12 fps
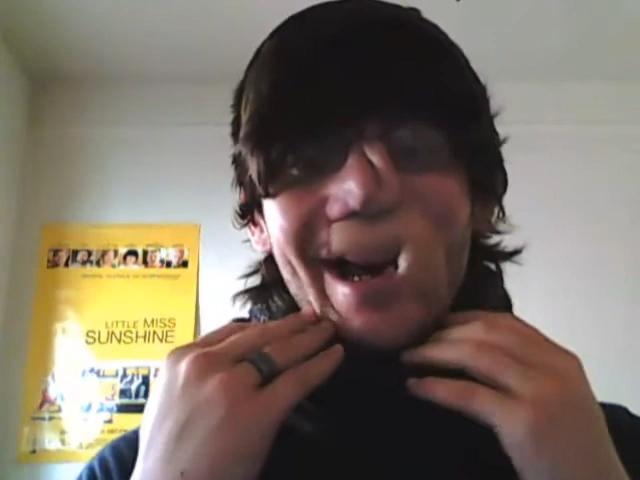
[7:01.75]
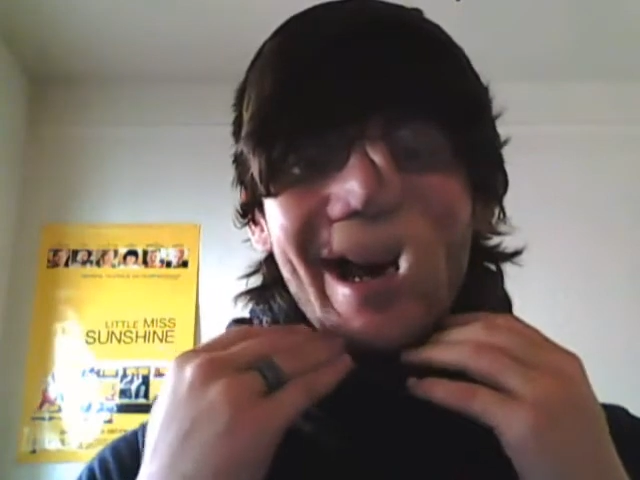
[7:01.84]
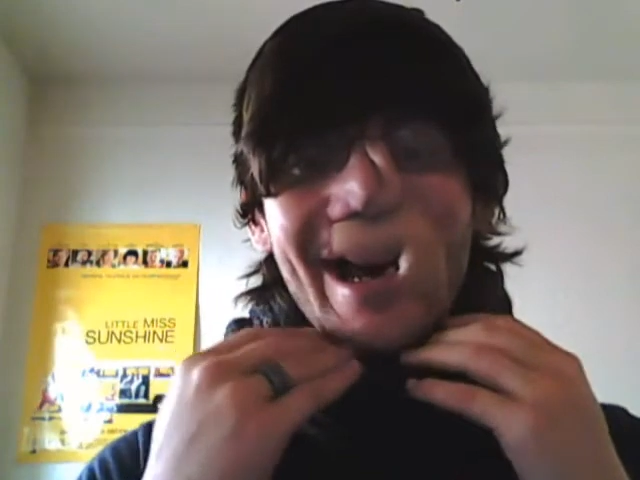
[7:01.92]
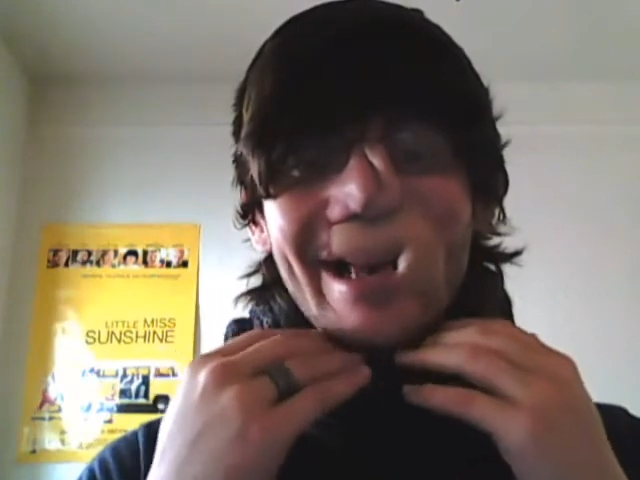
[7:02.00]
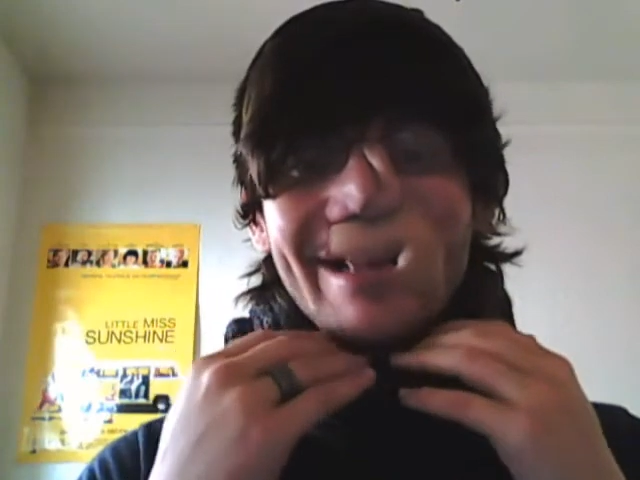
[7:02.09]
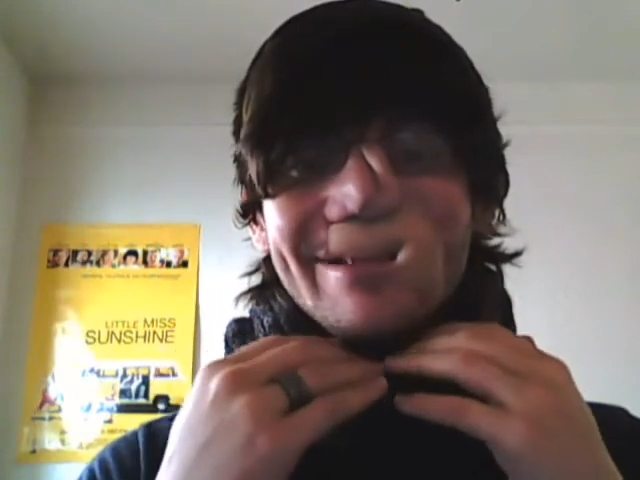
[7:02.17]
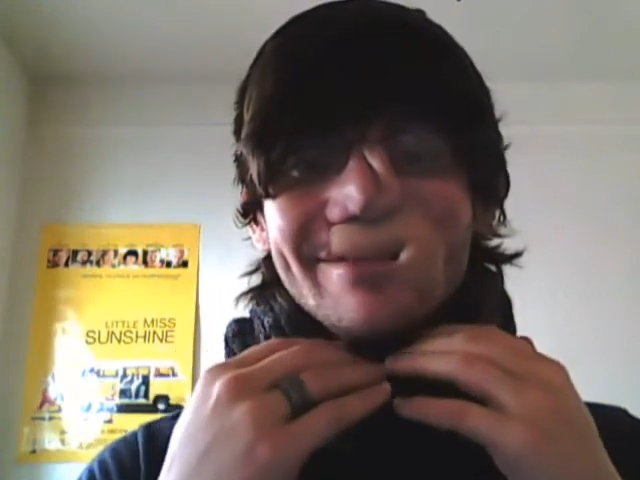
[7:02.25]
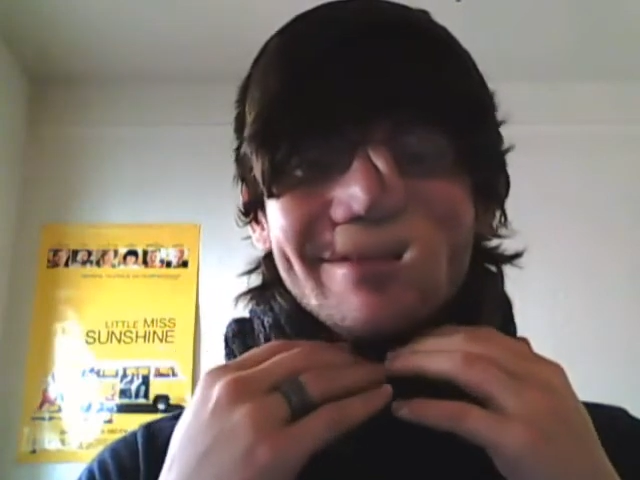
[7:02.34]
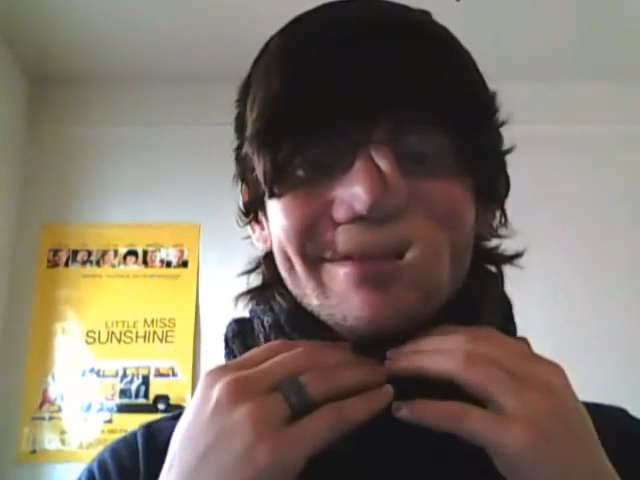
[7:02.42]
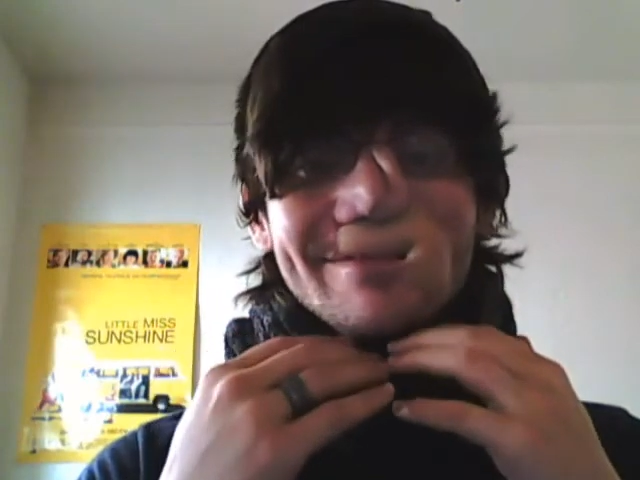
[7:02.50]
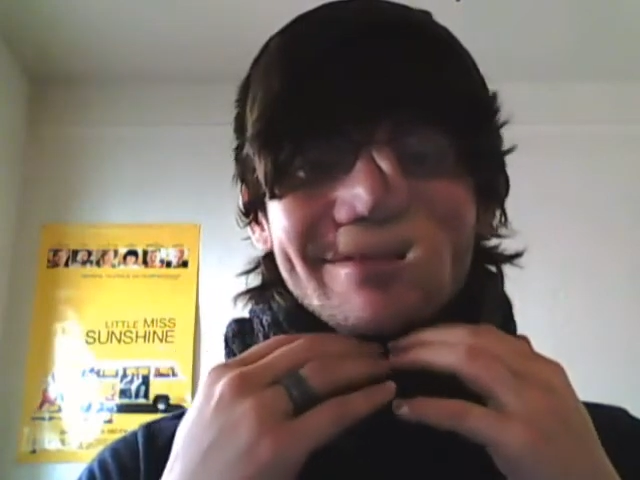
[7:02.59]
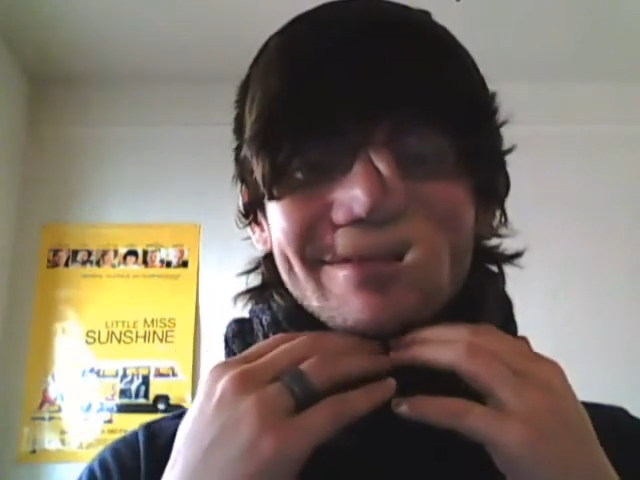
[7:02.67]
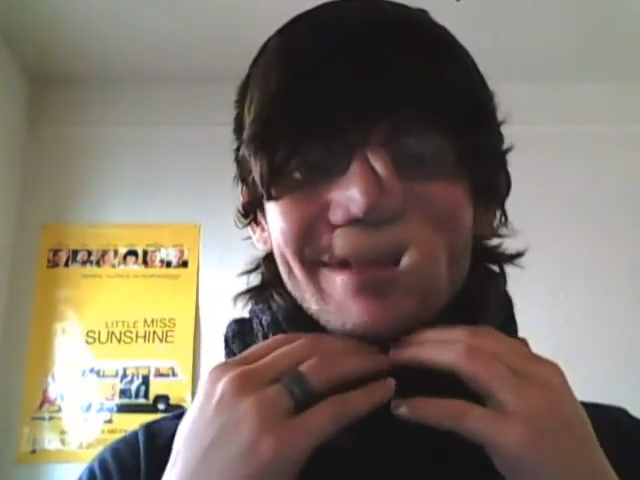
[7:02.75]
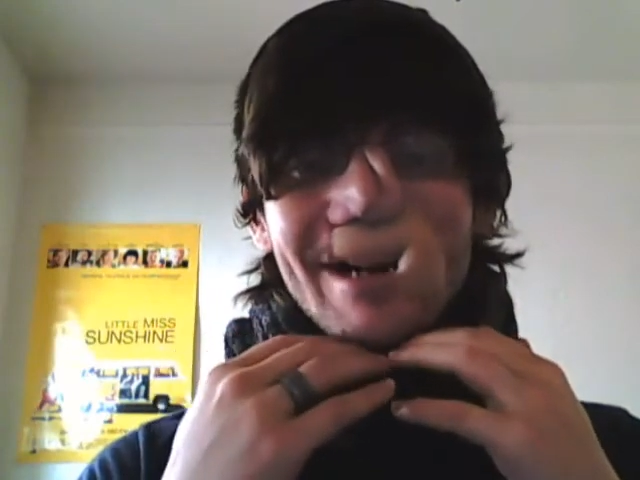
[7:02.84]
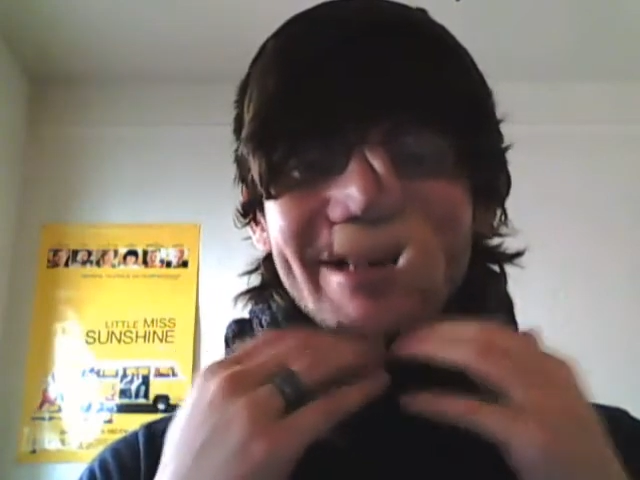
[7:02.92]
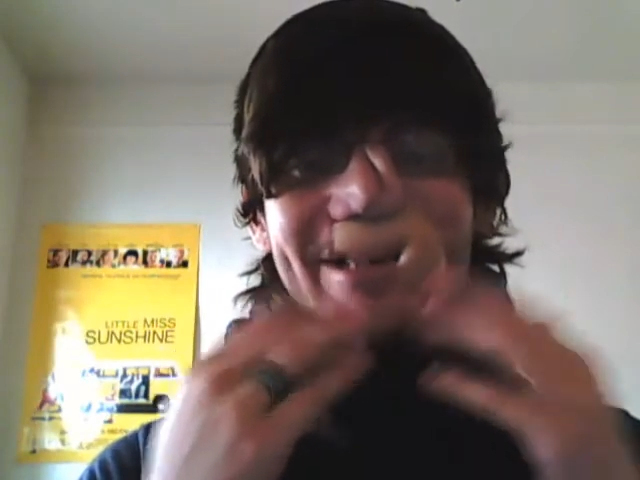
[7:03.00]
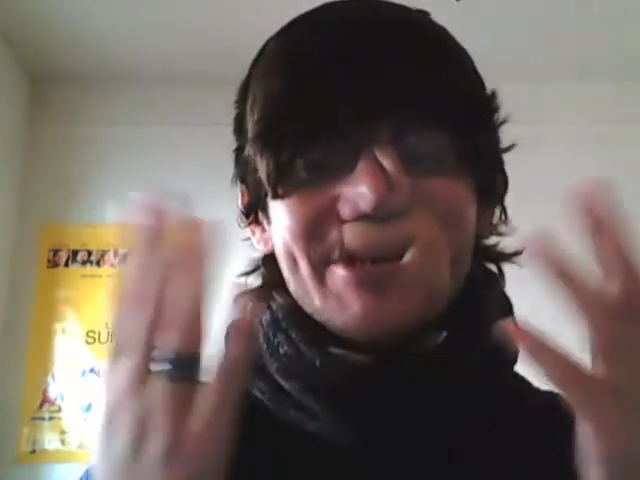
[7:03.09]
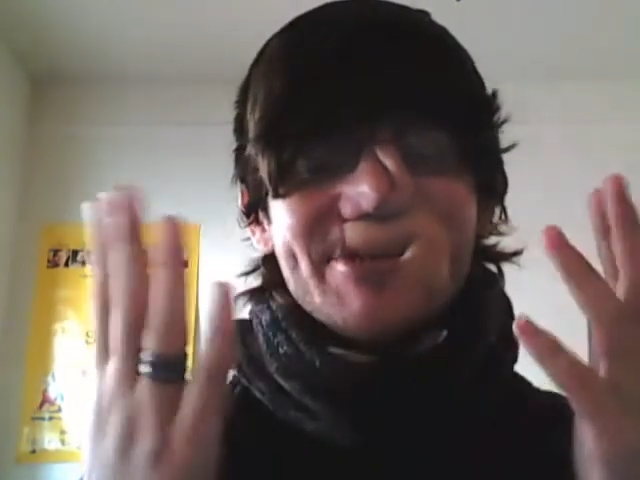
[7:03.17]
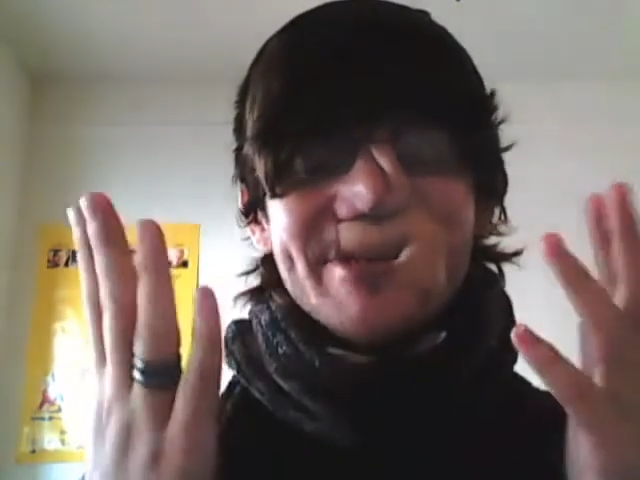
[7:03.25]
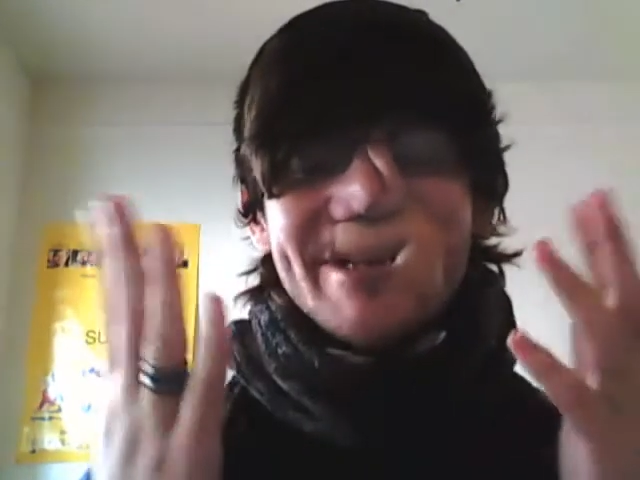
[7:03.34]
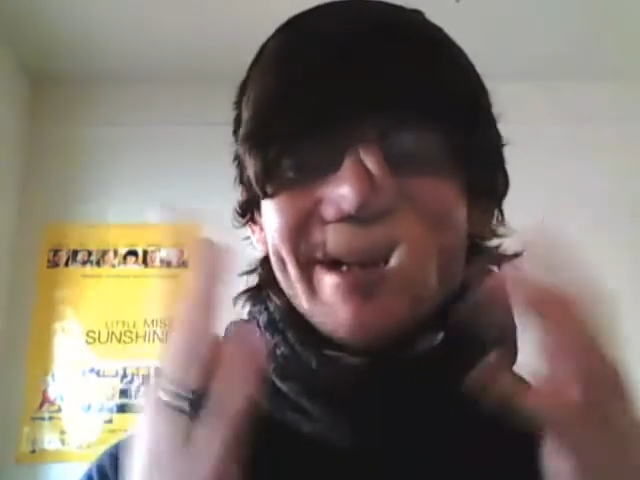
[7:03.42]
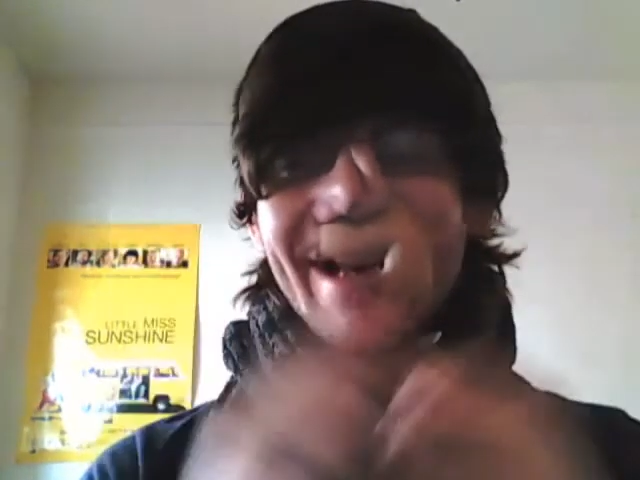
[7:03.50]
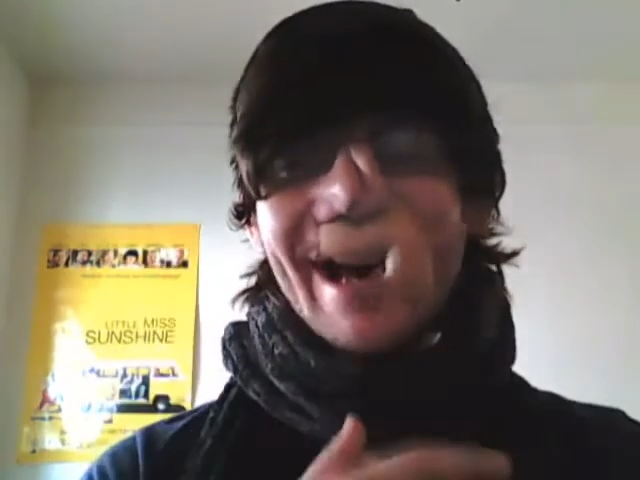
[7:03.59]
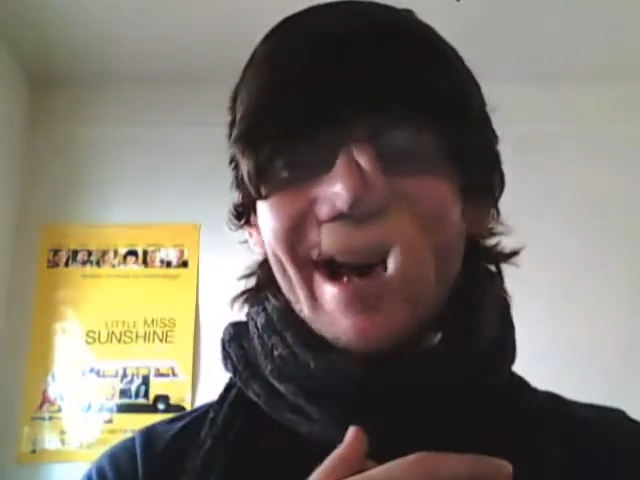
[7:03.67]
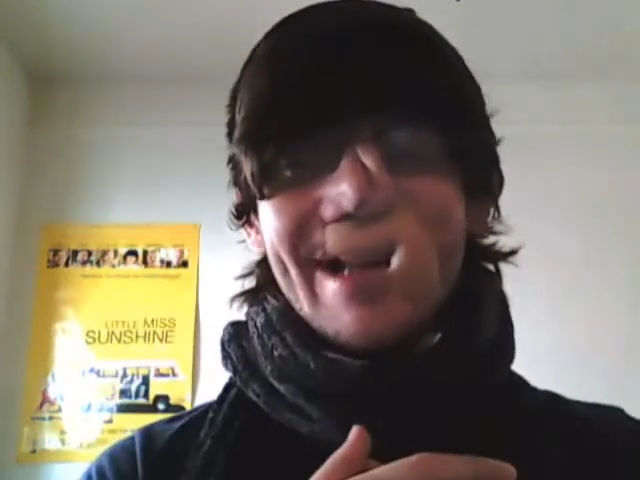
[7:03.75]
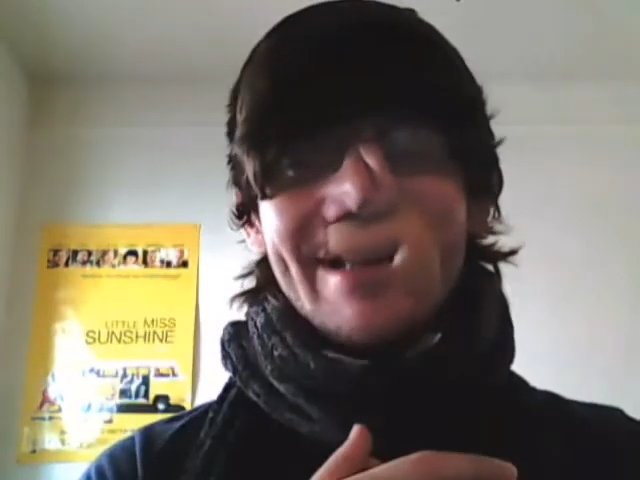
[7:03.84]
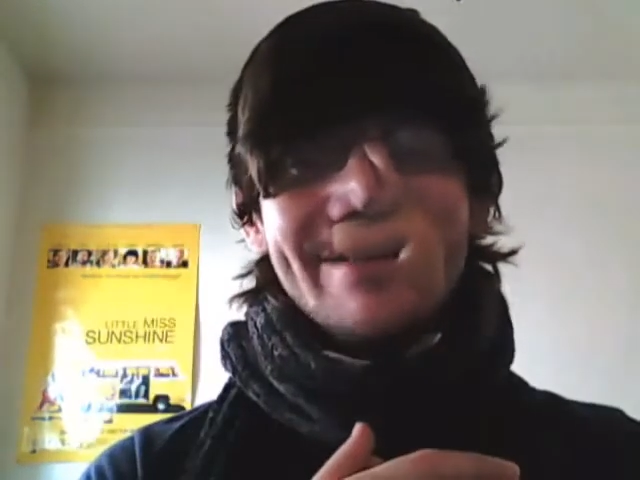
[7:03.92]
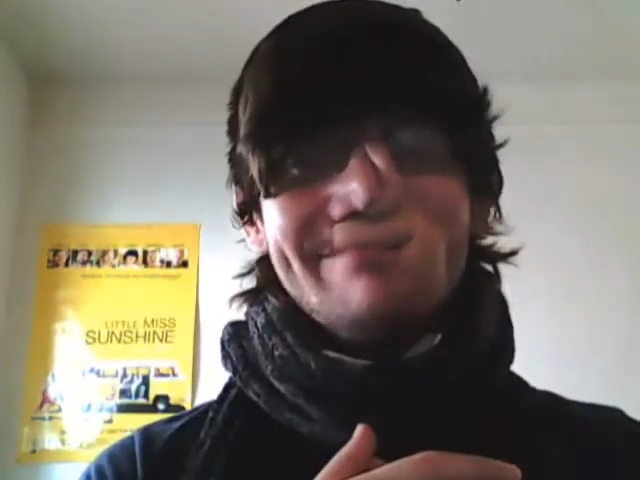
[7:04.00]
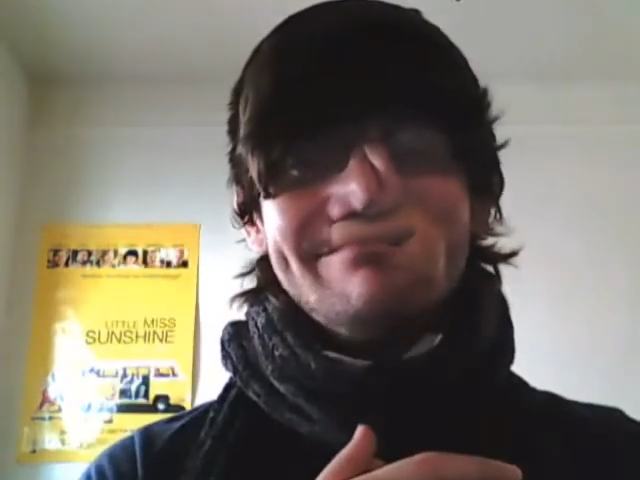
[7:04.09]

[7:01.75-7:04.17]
and addiction and